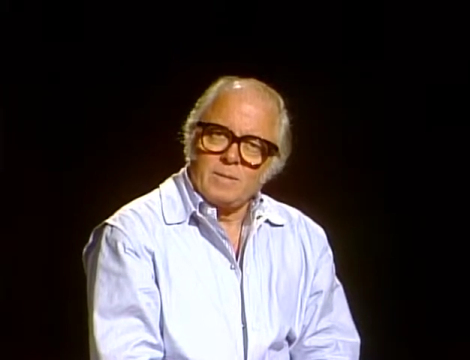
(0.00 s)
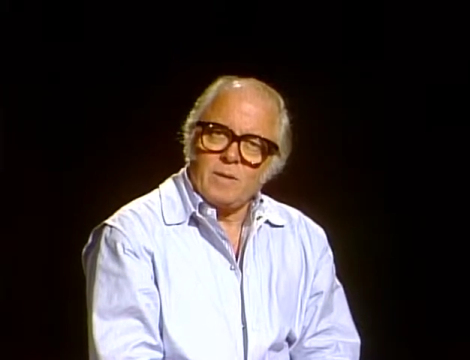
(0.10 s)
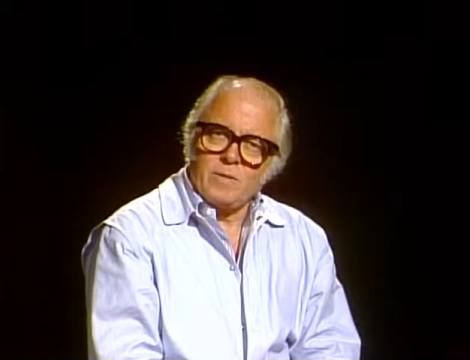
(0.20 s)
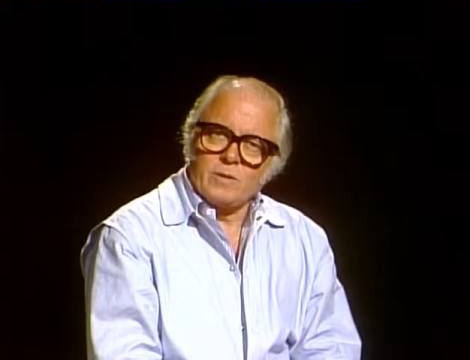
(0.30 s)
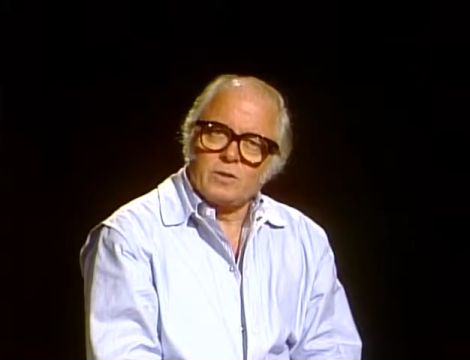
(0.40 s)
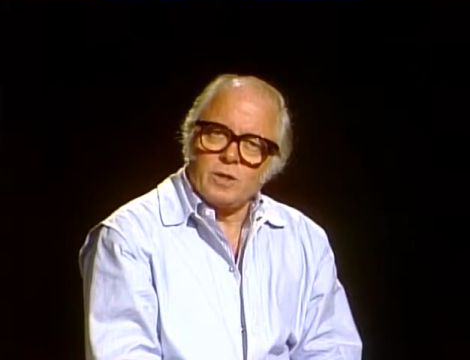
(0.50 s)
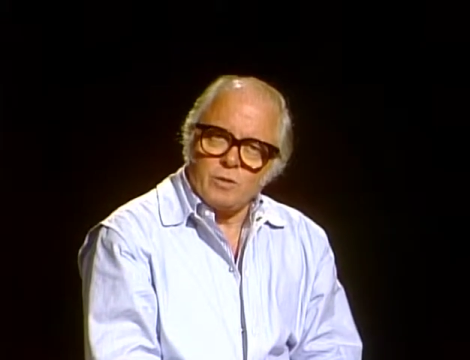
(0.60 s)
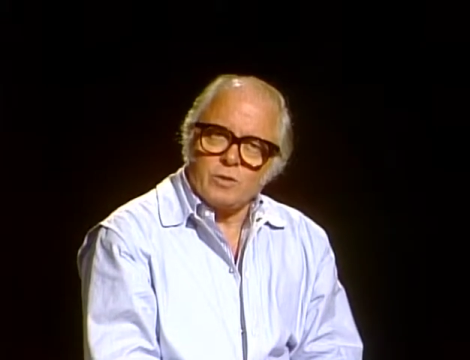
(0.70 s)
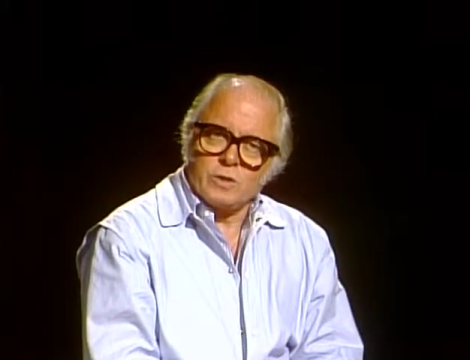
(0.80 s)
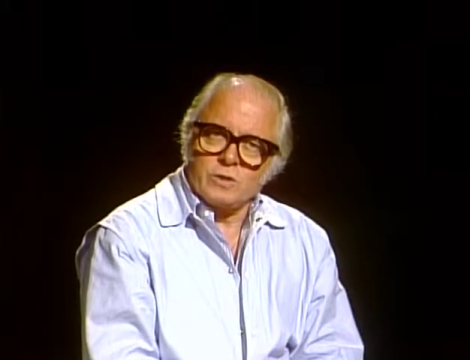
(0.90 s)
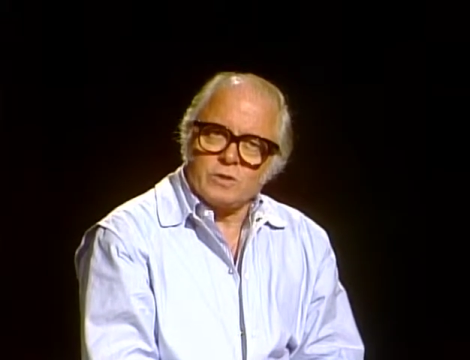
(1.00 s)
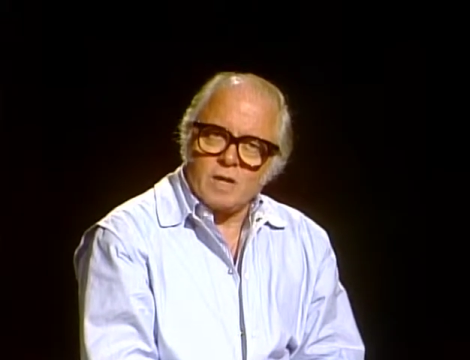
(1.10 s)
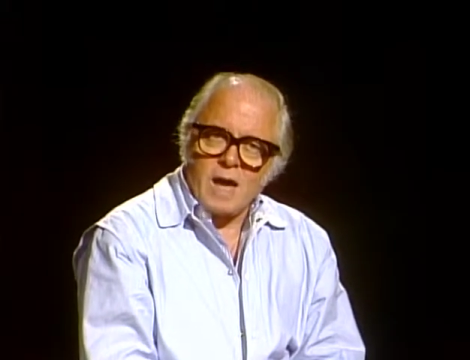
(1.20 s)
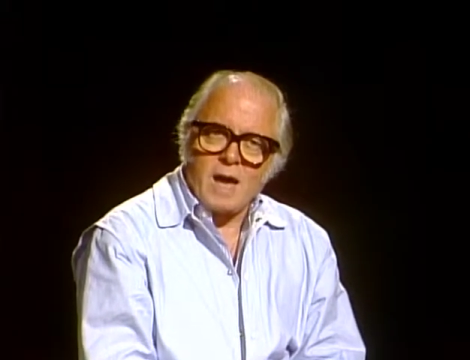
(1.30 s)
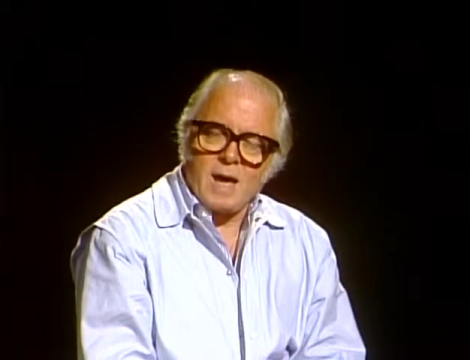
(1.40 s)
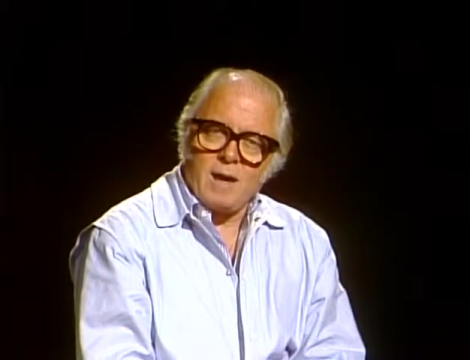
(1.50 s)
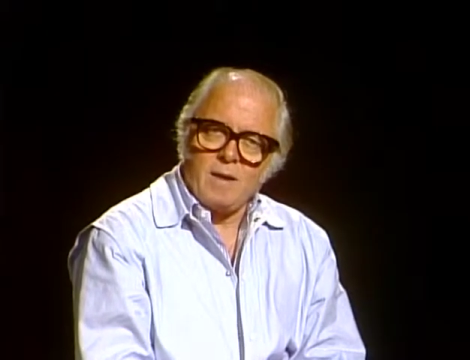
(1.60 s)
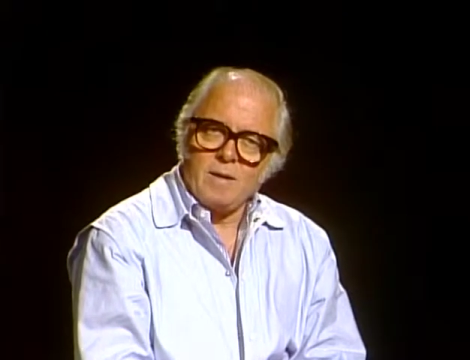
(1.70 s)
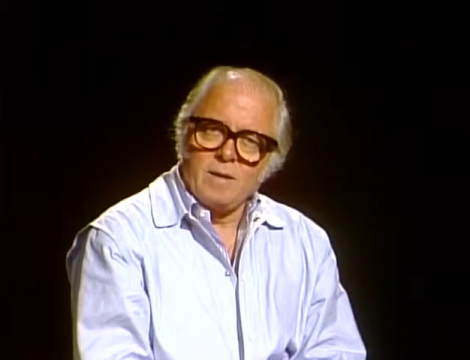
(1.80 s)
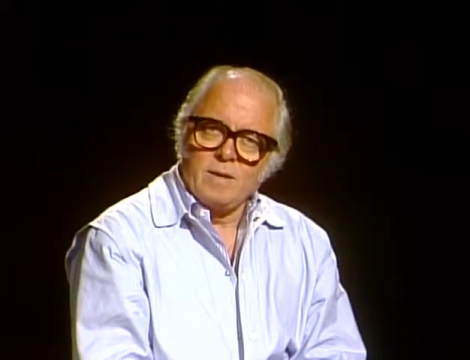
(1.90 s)
that the solutions lie,
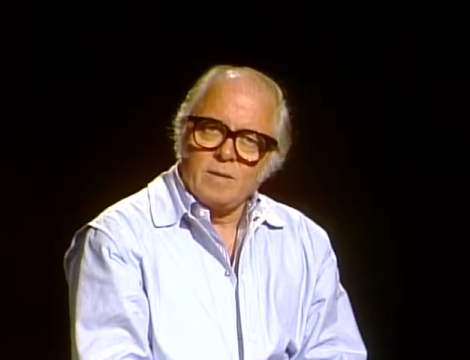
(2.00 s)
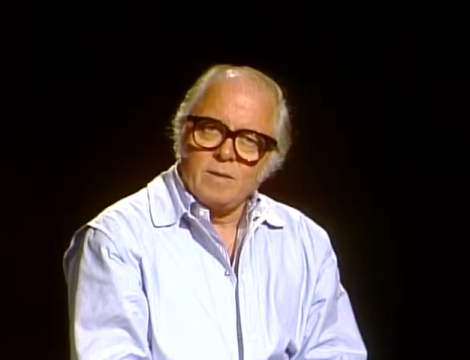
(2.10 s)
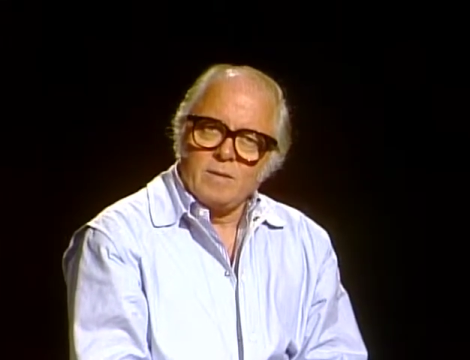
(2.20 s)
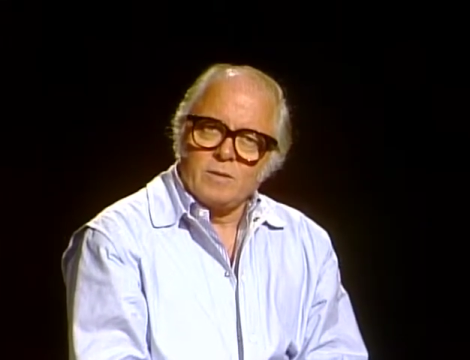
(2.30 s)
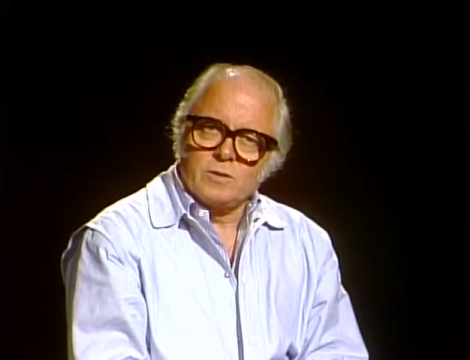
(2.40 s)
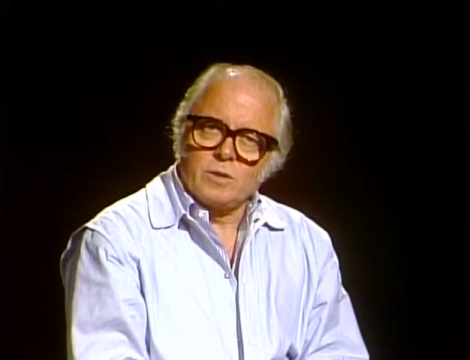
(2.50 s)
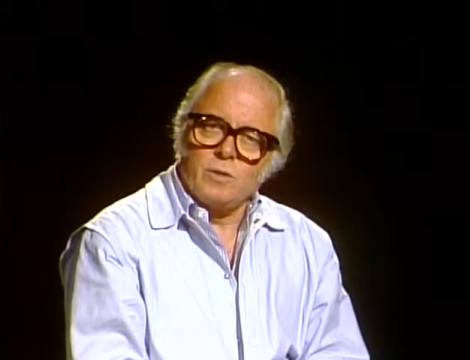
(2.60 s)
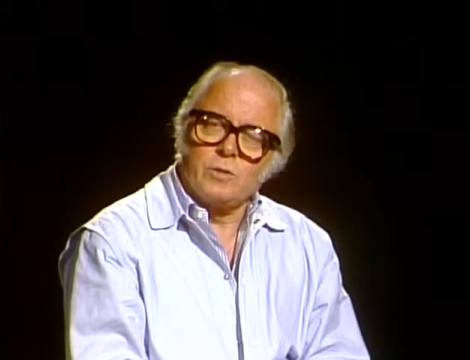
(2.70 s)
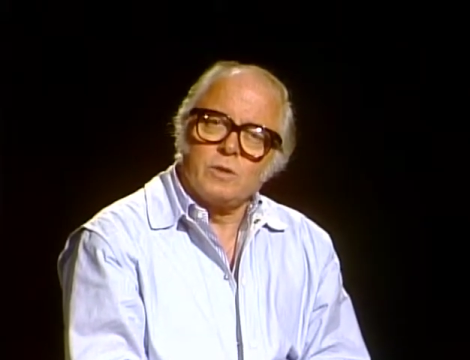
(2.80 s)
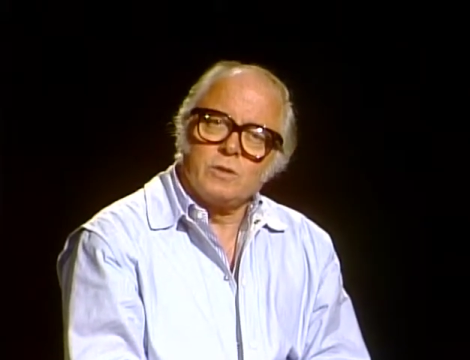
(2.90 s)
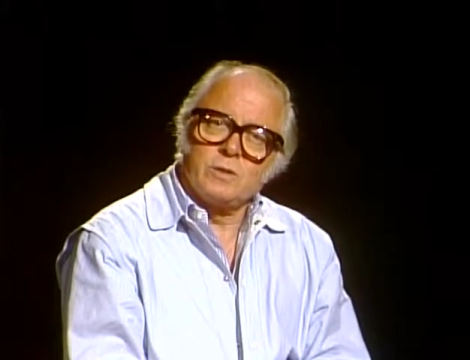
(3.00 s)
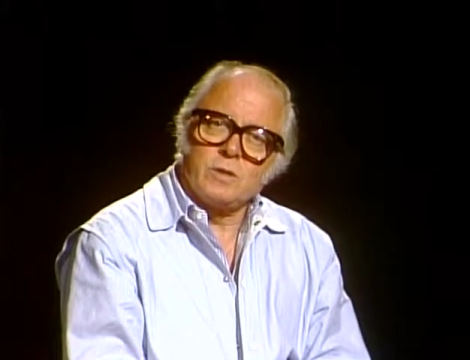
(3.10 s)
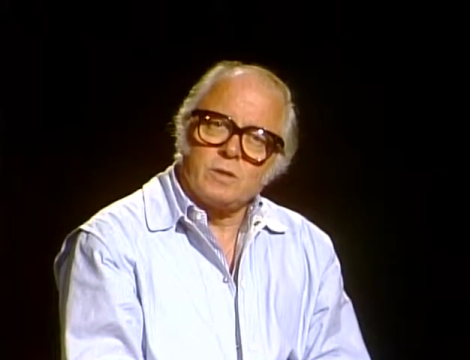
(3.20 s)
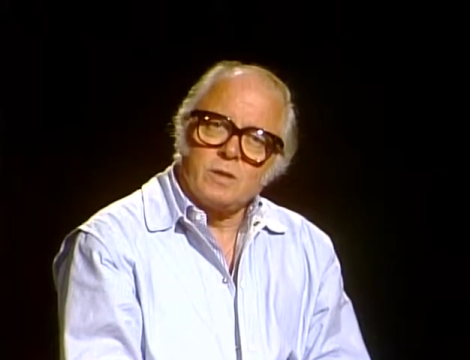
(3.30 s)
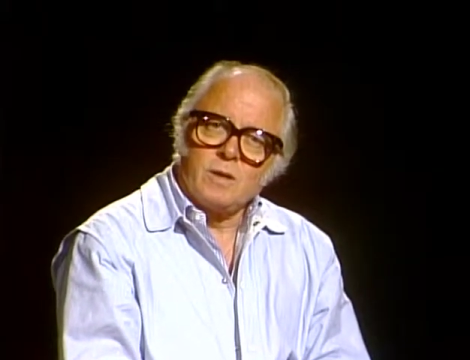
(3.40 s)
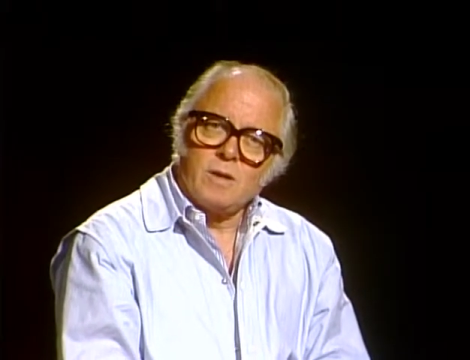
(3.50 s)
the solutions that